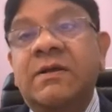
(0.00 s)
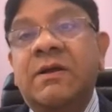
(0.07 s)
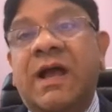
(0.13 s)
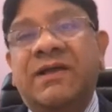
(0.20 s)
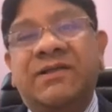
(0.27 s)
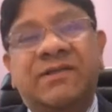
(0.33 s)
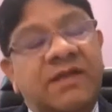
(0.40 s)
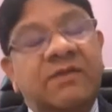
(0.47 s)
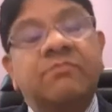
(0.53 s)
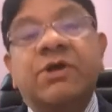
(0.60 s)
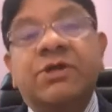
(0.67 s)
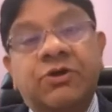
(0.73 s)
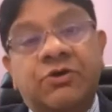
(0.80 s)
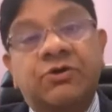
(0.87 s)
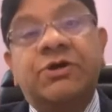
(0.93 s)
I think
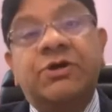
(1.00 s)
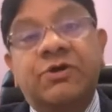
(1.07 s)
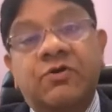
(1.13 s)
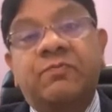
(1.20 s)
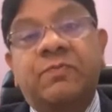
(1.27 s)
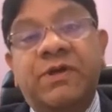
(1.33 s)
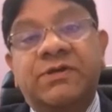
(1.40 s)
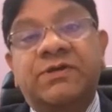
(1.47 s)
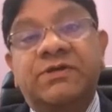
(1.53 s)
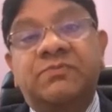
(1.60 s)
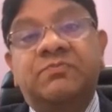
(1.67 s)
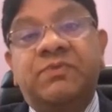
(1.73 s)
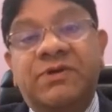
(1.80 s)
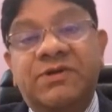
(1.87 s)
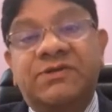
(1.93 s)
majority of patients
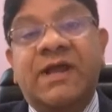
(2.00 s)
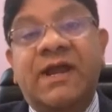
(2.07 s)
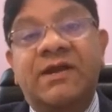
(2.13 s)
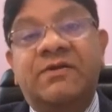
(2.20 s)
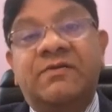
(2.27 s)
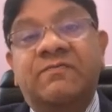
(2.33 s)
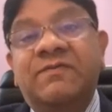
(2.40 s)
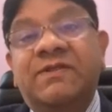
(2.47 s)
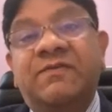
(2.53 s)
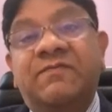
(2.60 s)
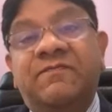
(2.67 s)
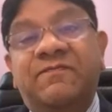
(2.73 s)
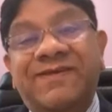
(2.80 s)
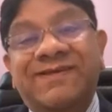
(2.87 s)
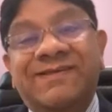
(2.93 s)
present with the
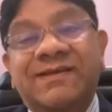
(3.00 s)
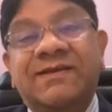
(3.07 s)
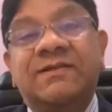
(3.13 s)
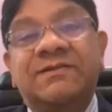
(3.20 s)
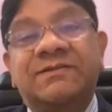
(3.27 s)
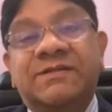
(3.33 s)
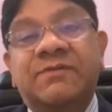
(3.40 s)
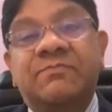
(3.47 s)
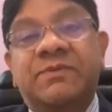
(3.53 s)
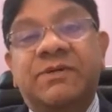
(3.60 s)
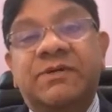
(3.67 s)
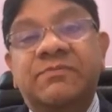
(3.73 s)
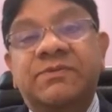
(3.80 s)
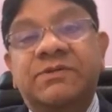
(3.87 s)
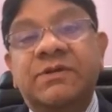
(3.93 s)
physical
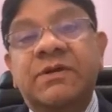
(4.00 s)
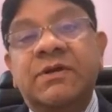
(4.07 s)
symptoms